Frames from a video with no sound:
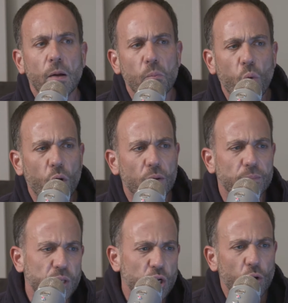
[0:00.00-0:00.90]

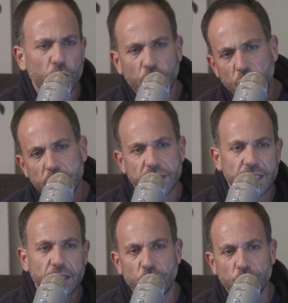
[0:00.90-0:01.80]
more, you know,
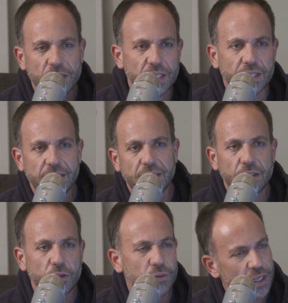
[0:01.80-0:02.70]

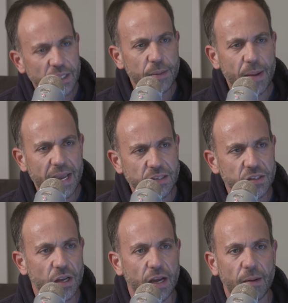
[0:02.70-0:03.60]

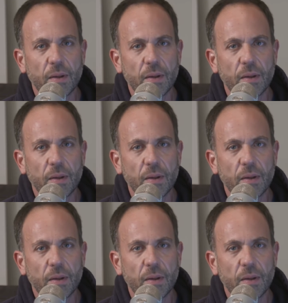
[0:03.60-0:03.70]
utility-based,